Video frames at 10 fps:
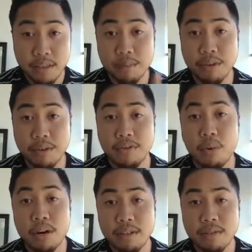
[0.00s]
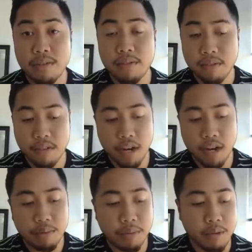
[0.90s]
before
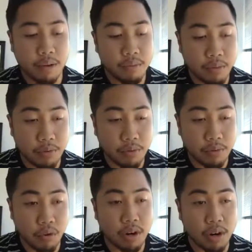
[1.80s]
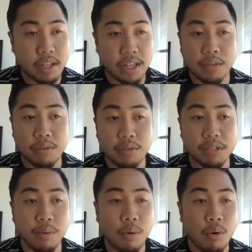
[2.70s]
before Layla was
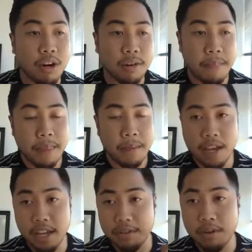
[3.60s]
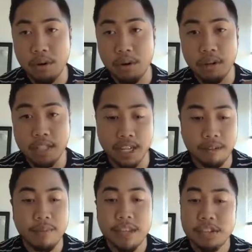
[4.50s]
born, I get a phone call
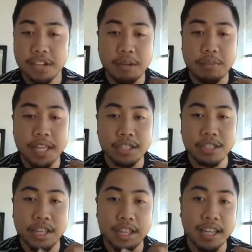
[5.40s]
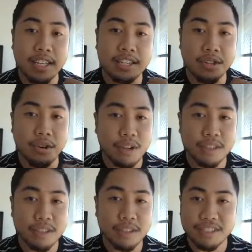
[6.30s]
saying, you need to make sure that kid is
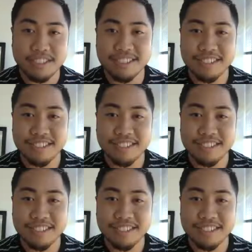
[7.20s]
yours.